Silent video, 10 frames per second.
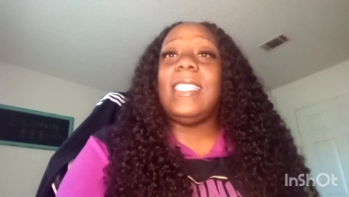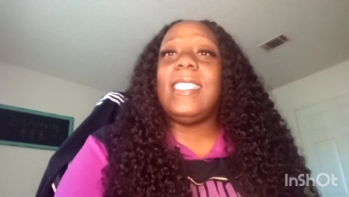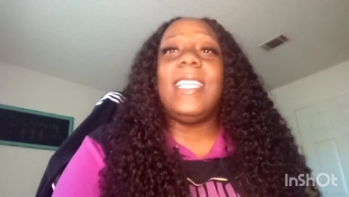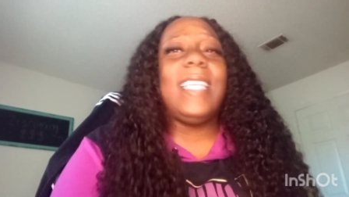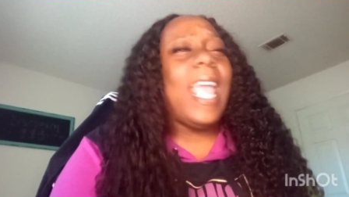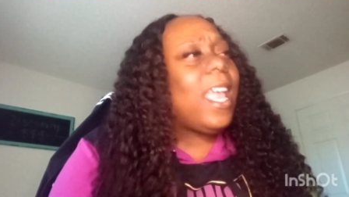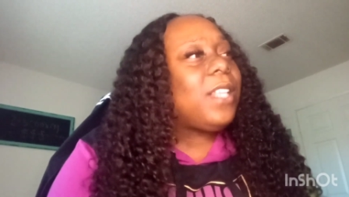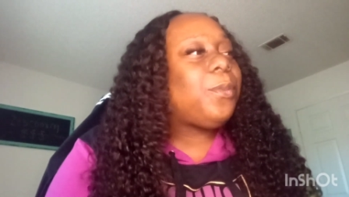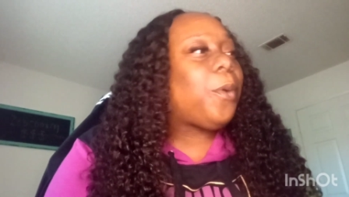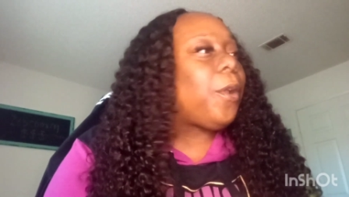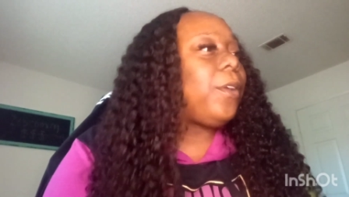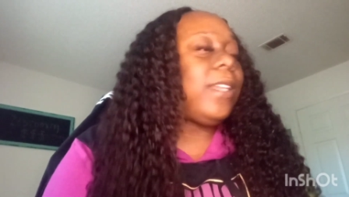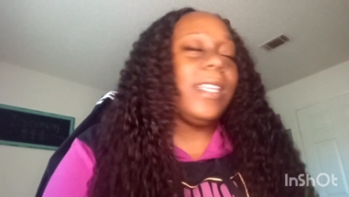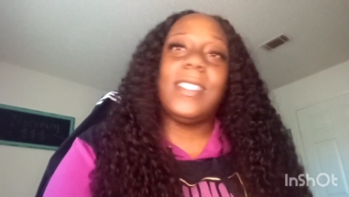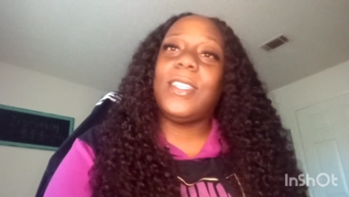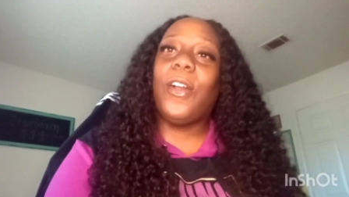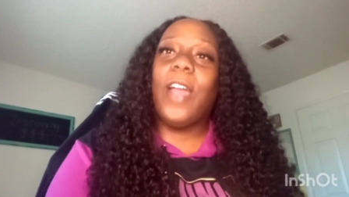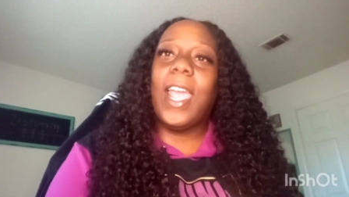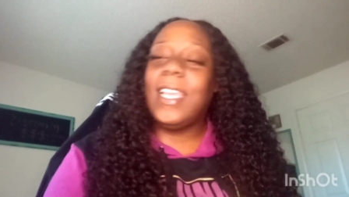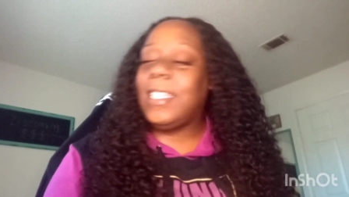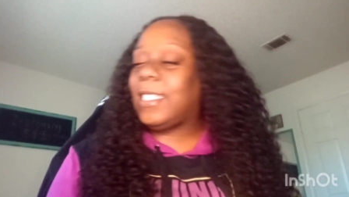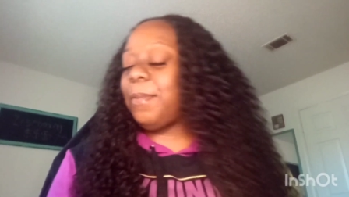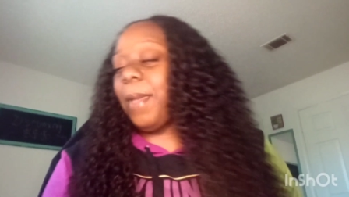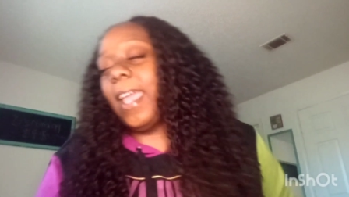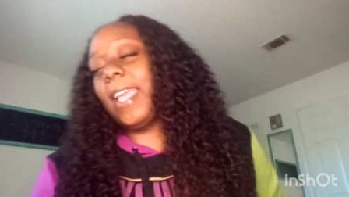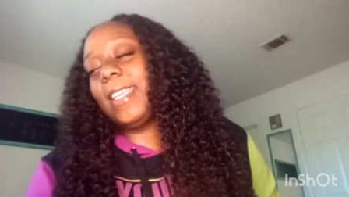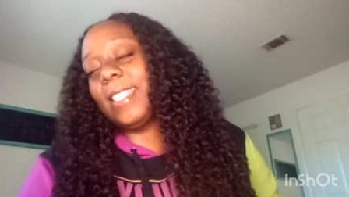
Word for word: it's the dance world is crazy, man.